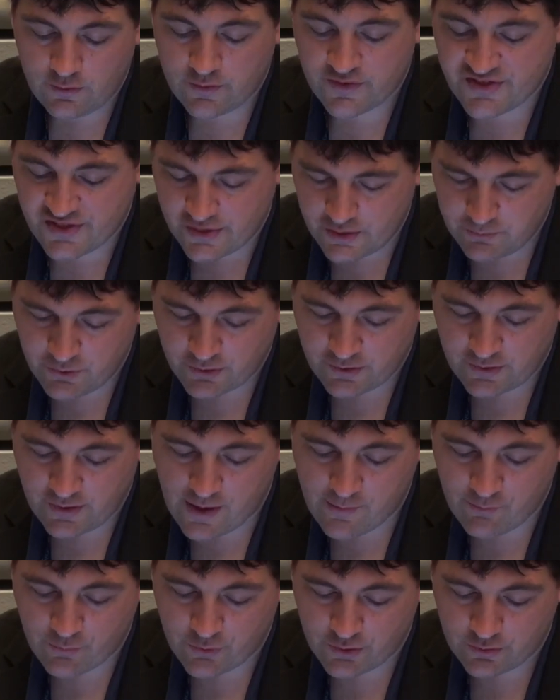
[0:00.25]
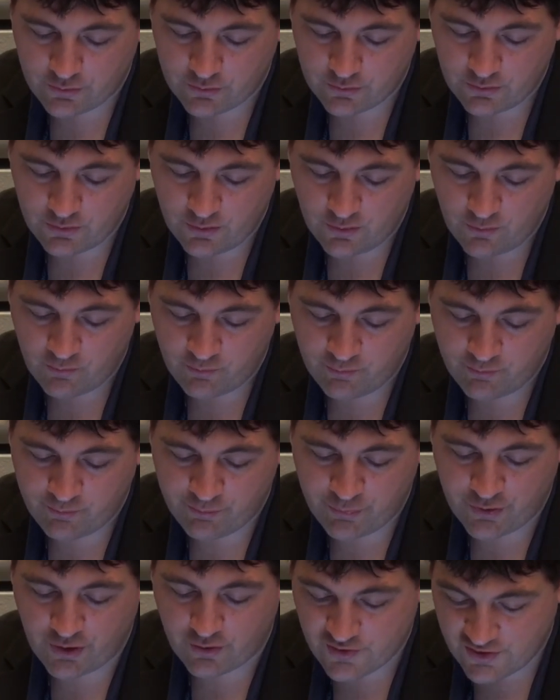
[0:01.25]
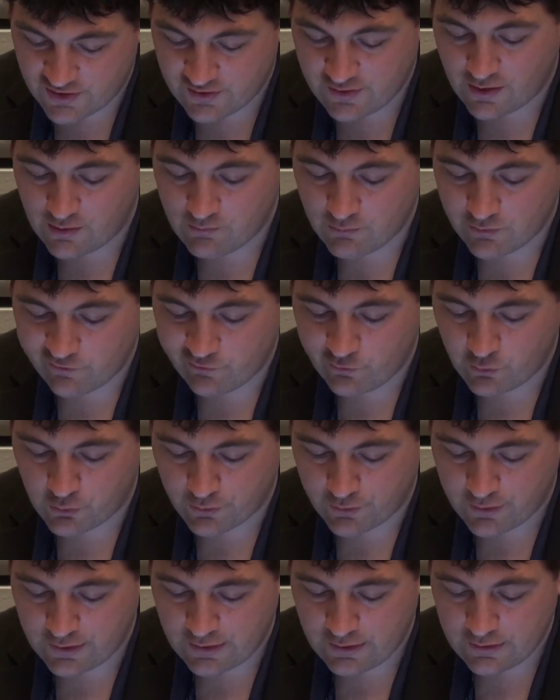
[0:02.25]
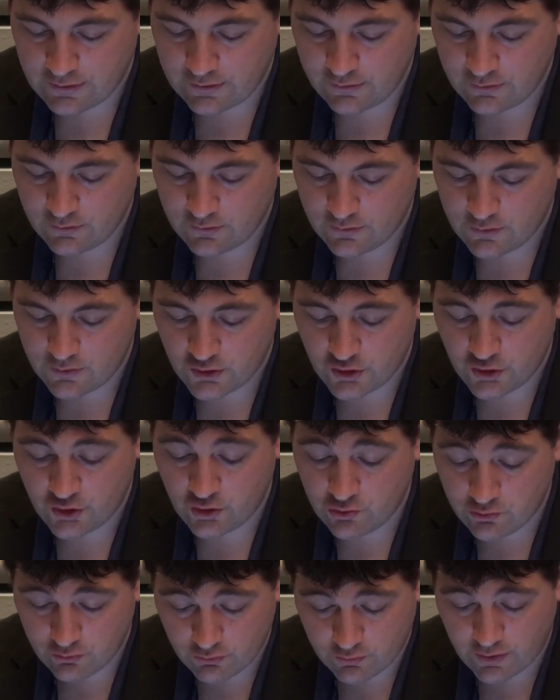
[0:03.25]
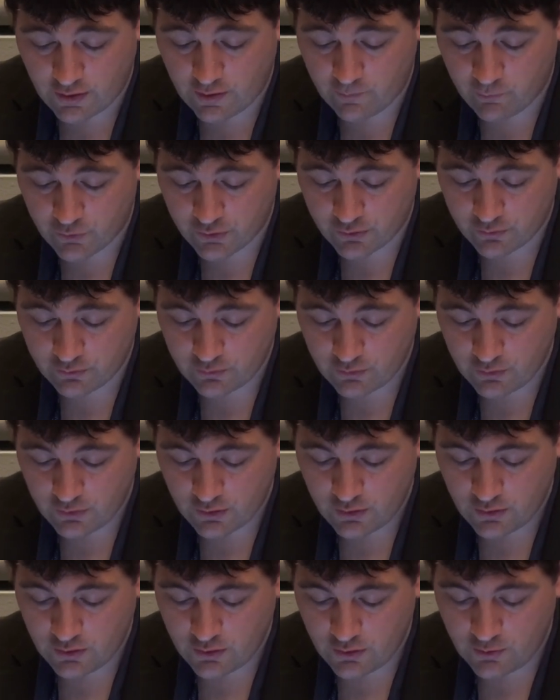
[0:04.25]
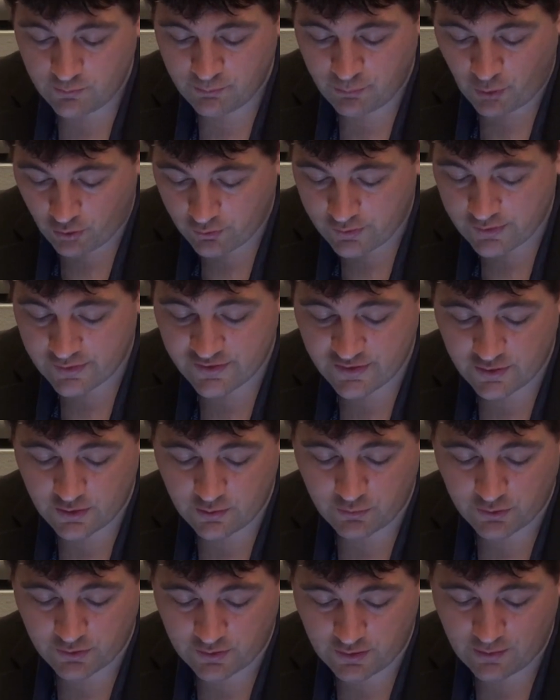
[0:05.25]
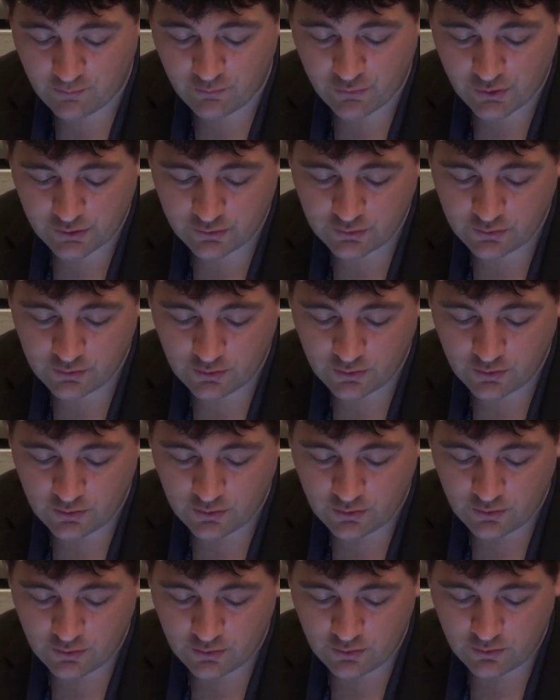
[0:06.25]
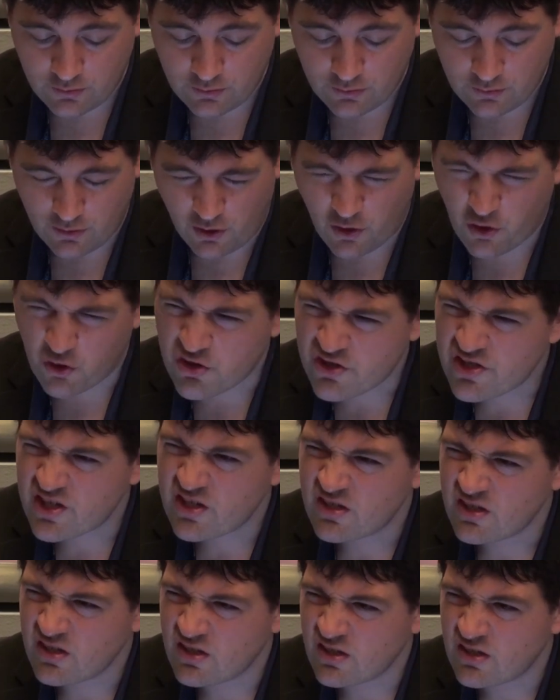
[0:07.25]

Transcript: the cinema camera, production camera 4K, studio camera, pocket cinema camera, URSA.